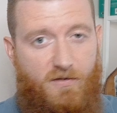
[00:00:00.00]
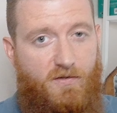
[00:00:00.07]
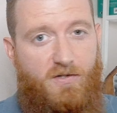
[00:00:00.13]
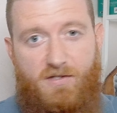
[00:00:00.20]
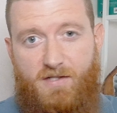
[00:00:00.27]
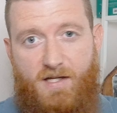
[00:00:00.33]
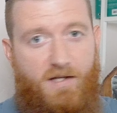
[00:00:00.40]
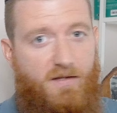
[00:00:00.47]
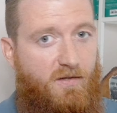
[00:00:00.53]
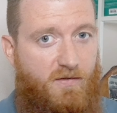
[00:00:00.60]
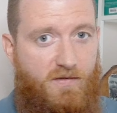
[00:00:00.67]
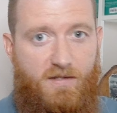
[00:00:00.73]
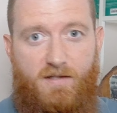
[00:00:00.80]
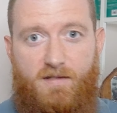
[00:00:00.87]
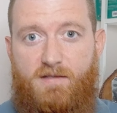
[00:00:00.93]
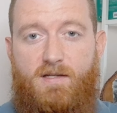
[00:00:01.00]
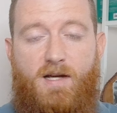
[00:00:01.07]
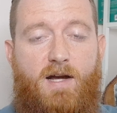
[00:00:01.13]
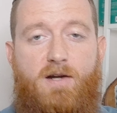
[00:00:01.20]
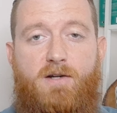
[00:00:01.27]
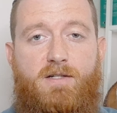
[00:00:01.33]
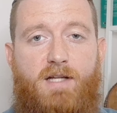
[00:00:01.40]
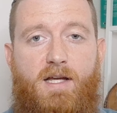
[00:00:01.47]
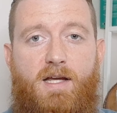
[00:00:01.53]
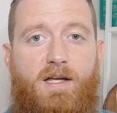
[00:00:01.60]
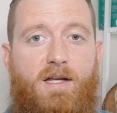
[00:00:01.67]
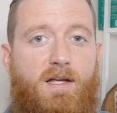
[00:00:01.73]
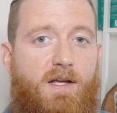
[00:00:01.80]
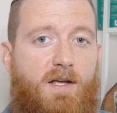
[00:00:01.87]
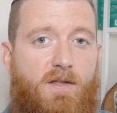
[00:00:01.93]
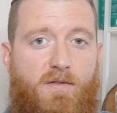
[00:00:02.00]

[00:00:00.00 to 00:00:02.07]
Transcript: So they're staying there the entire day.